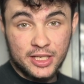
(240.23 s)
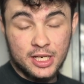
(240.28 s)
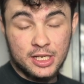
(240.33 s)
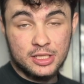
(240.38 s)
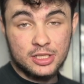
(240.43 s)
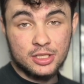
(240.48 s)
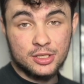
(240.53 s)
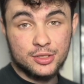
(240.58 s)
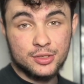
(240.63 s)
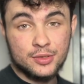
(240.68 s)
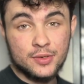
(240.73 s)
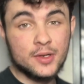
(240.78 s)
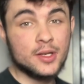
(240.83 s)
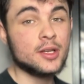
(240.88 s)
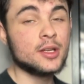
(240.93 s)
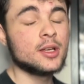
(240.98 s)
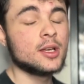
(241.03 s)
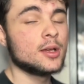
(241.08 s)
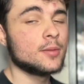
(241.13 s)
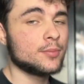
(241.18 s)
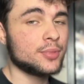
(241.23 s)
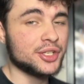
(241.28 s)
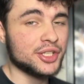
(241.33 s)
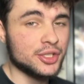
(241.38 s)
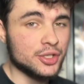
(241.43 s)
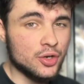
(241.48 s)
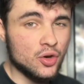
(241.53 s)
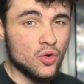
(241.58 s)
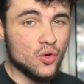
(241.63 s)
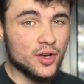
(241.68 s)
it to you, but you're
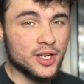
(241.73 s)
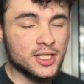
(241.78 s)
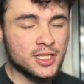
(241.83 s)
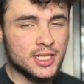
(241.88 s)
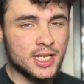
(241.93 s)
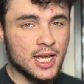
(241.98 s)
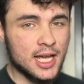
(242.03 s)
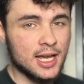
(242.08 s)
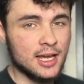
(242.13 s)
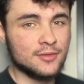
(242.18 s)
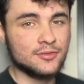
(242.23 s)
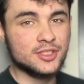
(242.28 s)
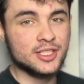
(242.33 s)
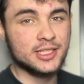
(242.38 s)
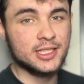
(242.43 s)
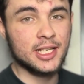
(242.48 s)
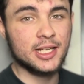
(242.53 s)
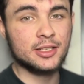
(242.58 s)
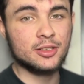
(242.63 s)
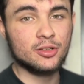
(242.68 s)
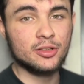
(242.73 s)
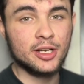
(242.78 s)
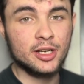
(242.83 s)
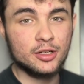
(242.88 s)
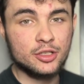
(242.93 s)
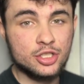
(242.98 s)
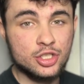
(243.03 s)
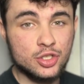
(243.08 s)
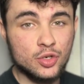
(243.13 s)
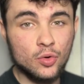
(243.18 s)
going to have to get your hair
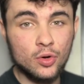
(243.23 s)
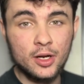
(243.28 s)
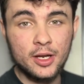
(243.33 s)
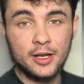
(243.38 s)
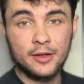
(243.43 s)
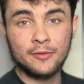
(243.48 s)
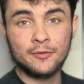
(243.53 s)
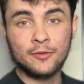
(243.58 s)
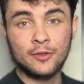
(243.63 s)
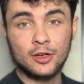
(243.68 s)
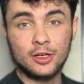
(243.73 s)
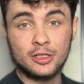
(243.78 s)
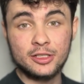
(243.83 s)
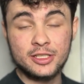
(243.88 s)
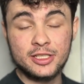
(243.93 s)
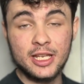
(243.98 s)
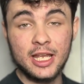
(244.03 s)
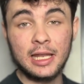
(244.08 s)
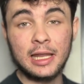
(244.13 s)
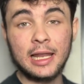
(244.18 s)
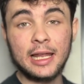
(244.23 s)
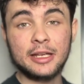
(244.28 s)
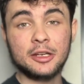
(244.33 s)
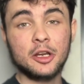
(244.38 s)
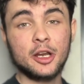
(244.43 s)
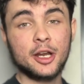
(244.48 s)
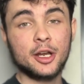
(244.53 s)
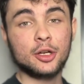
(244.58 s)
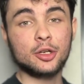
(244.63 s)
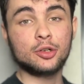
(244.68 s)
short at first and let your
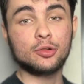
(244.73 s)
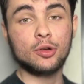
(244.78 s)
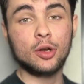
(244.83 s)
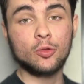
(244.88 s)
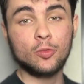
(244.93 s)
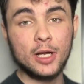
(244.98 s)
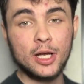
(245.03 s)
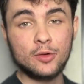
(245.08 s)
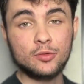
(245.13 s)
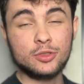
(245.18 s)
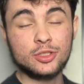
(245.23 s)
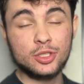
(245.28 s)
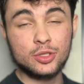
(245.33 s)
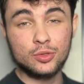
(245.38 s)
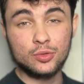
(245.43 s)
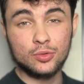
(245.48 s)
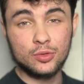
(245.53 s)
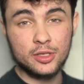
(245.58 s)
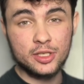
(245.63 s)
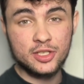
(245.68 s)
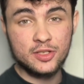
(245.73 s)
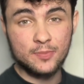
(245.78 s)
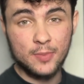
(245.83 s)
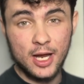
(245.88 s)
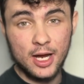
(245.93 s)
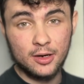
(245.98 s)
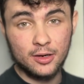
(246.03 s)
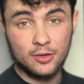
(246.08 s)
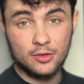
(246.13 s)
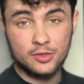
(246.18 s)
hair grow out to the
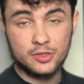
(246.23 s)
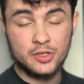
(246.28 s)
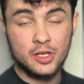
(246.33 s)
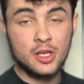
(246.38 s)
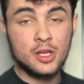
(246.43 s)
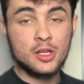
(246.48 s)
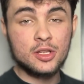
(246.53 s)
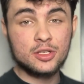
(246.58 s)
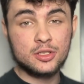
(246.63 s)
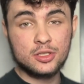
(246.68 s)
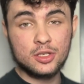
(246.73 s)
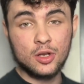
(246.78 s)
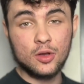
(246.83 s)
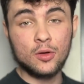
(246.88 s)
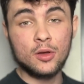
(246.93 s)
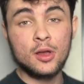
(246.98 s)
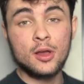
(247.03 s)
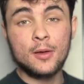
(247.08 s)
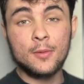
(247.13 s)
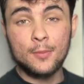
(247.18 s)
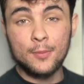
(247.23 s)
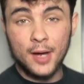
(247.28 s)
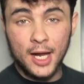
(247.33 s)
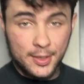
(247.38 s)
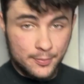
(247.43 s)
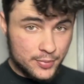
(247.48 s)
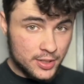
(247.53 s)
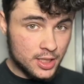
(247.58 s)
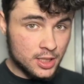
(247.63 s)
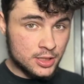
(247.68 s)
spirals. So my
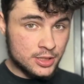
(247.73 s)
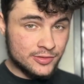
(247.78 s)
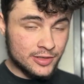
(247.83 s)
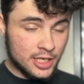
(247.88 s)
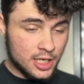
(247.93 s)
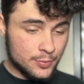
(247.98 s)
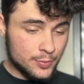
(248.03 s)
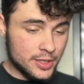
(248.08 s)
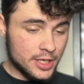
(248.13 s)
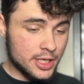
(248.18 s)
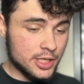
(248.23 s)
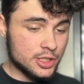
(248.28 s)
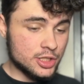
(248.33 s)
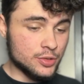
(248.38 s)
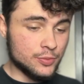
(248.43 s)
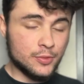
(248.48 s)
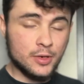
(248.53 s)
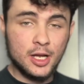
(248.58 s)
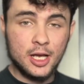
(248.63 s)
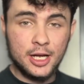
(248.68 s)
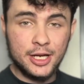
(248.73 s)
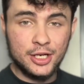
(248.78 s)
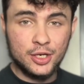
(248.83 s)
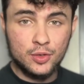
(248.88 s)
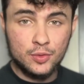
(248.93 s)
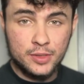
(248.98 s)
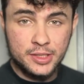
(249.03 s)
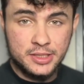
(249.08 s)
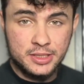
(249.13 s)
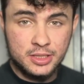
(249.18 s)
biggest recommendation, what I
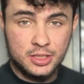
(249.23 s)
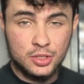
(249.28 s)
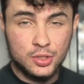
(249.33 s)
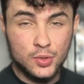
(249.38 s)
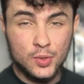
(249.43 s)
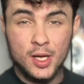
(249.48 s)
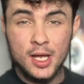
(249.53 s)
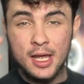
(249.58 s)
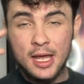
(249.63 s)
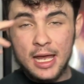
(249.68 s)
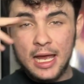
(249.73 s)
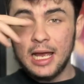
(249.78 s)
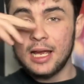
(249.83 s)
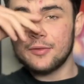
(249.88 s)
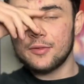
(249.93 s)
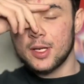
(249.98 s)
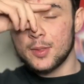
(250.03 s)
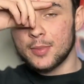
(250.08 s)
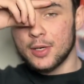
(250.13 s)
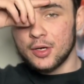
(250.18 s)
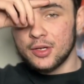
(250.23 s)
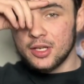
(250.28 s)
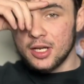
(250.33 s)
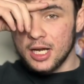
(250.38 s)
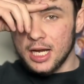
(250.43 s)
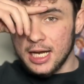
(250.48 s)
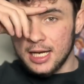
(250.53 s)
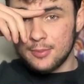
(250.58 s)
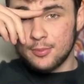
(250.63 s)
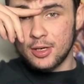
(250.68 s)
always do, have it about your
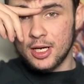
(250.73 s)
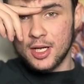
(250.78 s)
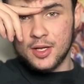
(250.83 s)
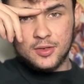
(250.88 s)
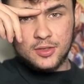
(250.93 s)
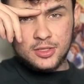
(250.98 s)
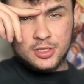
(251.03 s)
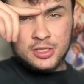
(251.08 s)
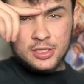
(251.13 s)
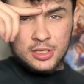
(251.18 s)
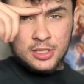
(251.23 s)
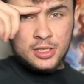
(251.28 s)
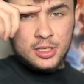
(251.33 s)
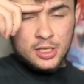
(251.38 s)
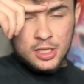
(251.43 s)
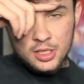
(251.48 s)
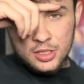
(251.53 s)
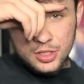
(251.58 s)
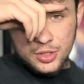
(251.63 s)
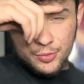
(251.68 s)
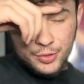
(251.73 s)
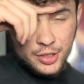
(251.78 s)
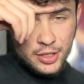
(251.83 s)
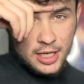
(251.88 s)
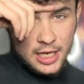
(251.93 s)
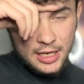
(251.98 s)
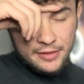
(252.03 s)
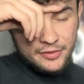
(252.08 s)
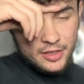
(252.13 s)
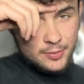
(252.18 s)
eyebrows. So when you
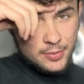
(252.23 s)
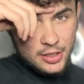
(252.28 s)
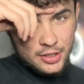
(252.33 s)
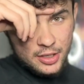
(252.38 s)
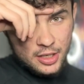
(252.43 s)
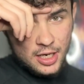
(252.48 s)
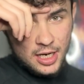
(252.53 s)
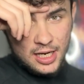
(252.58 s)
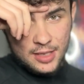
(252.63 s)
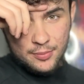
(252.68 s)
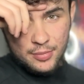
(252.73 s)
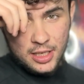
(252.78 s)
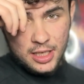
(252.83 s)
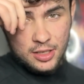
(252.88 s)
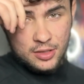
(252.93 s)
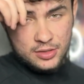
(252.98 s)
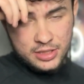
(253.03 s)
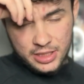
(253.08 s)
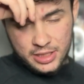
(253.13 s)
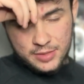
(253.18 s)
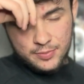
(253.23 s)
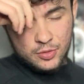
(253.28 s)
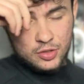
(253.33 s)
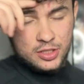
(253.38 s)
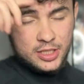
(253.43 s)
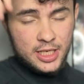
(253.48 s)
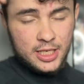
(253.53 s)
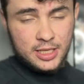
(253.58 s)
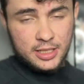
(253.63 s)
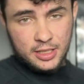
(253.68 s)
have it about your eyebrows, it's most
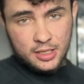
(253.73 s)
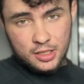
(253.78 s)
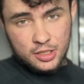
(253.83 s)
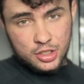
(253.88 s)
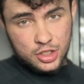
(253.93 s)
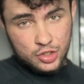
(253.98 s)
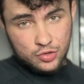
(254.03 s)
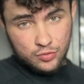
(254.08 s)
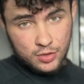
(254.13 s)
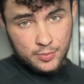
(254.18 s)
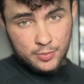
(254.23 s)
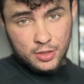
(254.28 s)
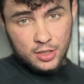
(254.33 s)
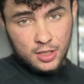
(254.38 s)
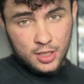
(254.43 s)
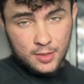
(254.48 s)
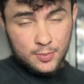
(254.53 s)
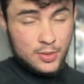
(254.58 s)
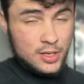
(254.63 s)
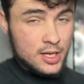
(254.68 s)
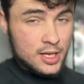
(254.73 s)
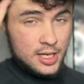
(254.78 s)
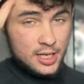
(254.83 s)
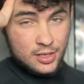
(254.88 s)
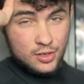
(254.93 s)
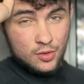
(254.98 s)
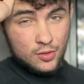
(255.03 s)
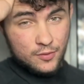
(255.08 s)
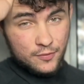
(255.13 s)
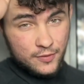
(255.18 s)
likely gonna shrivel up and
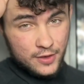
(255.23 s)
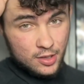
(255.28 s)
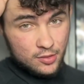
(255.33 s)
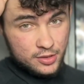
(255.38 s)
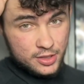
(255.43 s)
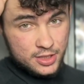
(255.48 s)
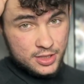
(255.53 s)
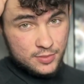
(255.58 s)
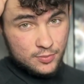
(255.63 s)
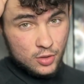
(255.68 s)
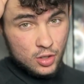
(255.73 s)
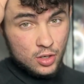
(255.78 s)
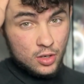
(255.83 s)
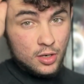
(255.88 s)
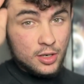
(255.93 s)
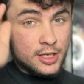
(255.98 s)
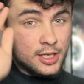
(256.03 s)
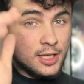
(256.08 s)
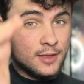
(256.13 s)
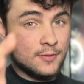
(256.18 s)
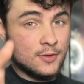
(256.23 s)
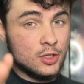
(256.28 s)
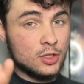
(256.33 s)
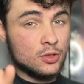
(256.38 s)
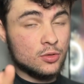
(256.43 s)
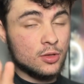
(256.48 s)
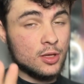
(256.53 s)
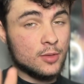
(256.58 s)
go very small. If you do the